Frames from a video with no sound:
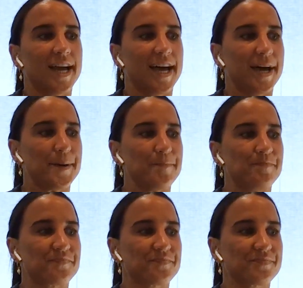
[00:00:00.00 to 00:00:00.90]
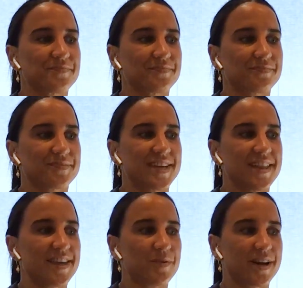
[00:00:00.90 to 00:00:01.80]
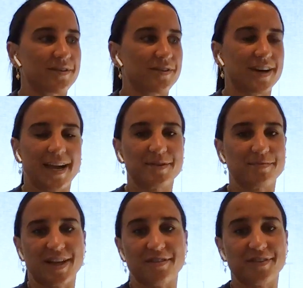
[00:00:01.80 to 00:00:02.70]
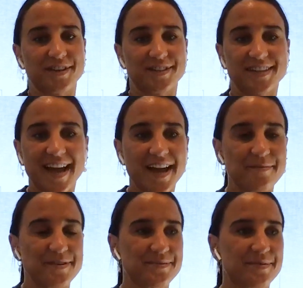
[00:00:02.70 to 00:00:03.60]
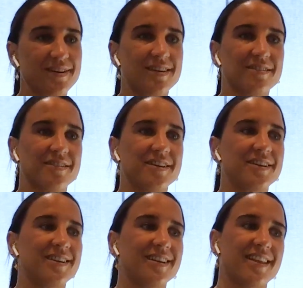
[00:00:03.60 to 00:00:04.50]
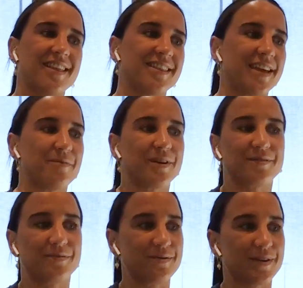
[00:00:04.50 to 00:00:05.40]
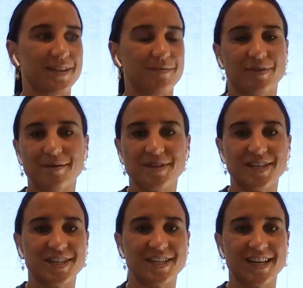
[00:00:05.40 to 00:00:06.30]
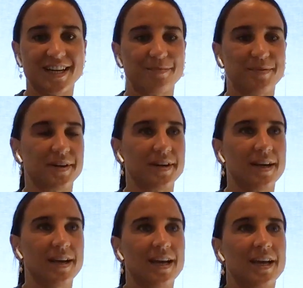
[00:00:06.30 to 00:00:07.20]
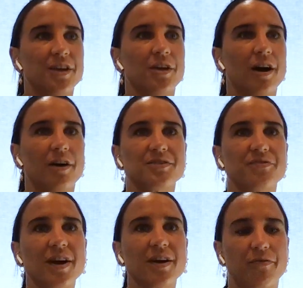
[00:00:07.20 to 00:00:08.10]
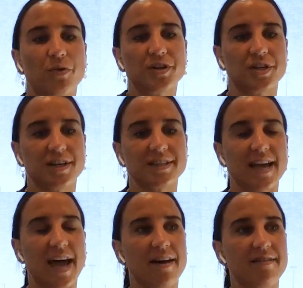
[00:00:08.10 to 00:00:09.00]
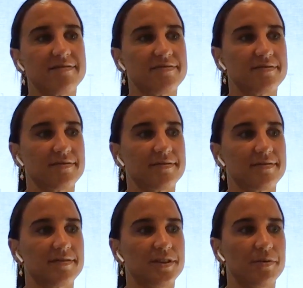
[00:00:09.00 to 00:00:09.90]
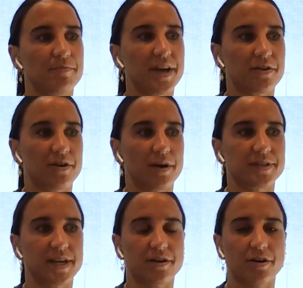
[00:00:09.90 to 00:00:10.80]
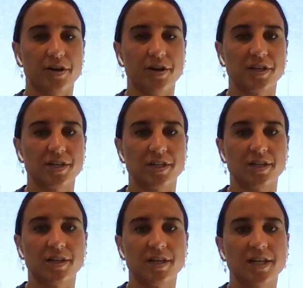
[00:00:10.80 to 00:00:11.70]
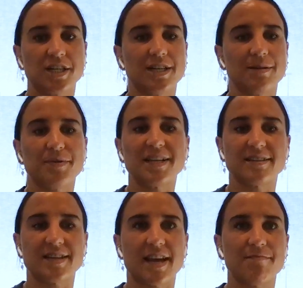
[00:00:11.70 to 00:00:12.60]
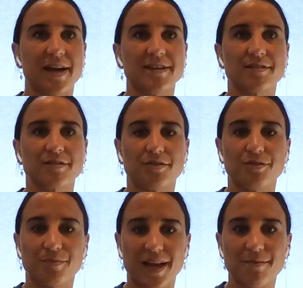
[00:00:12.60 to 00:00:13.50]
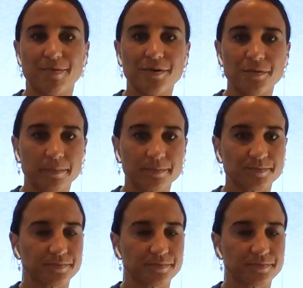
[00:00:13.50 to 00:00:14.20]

then when I got named to play the first game was pretty good. Then when we won the premiership, and I was very fortunate to have, you know, Bet Goddard was our coach and she picked a team based on good people